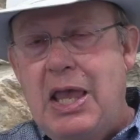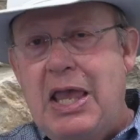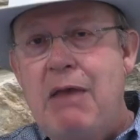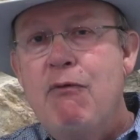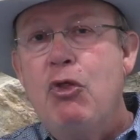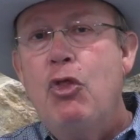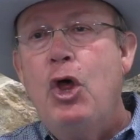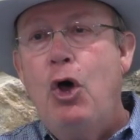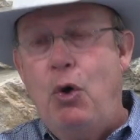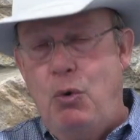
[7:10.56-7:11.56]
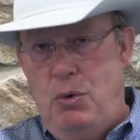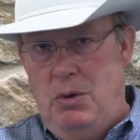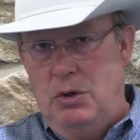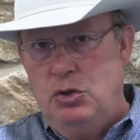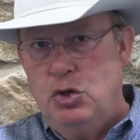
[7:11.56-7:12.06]
Even though
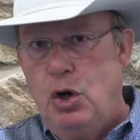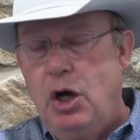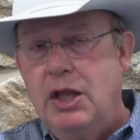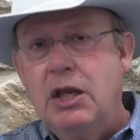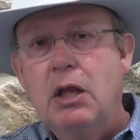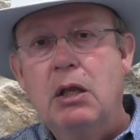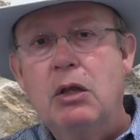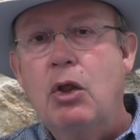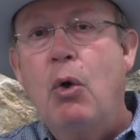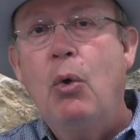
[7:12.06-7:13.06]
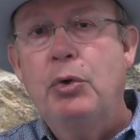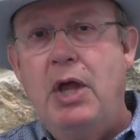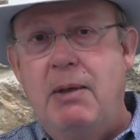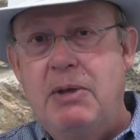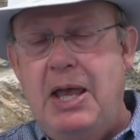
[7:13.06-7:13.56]
Charlie, the whole
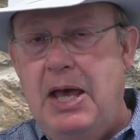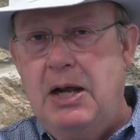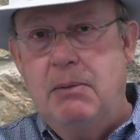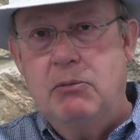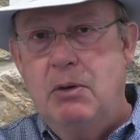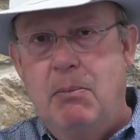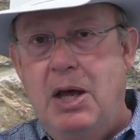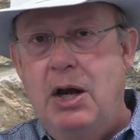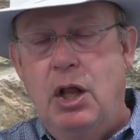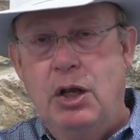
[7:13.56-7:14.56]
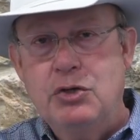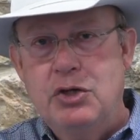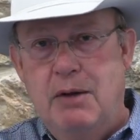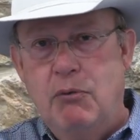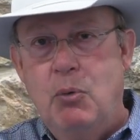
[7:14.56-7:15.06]
time he had him, to my knowledge,
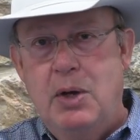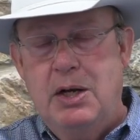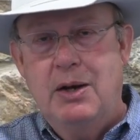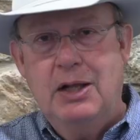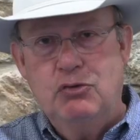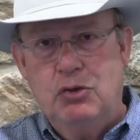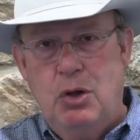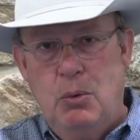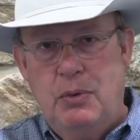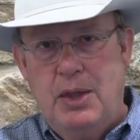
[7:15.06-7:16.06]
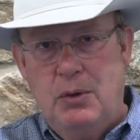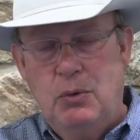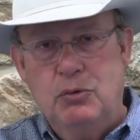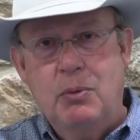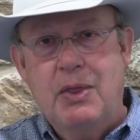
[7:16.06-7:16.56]
never went in that stall with that
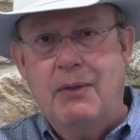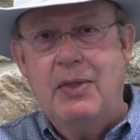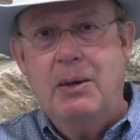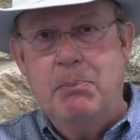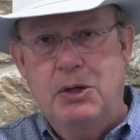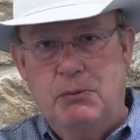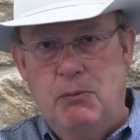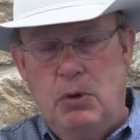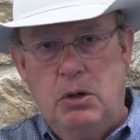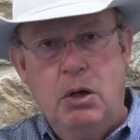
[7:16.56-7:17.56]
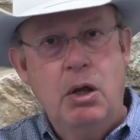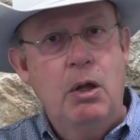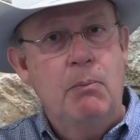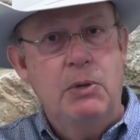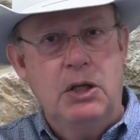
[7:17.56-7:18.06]
horse without that pitchfork,
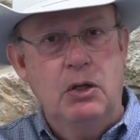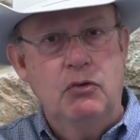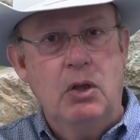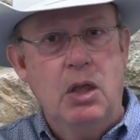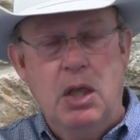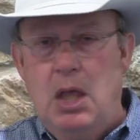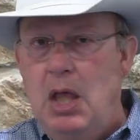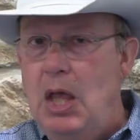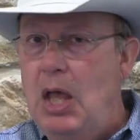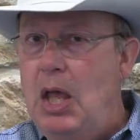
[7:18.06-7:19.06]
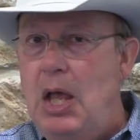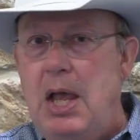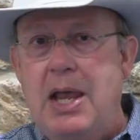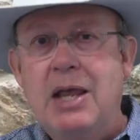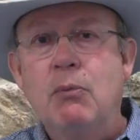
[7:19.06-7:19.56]
because
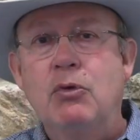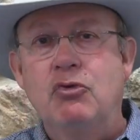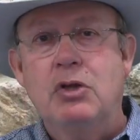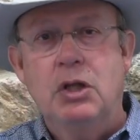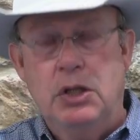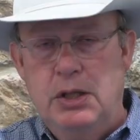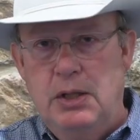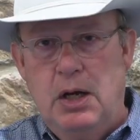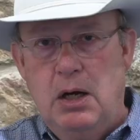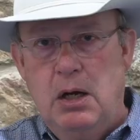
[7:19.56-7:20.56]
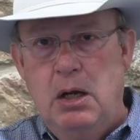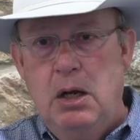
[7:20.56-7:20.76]
it was still in there.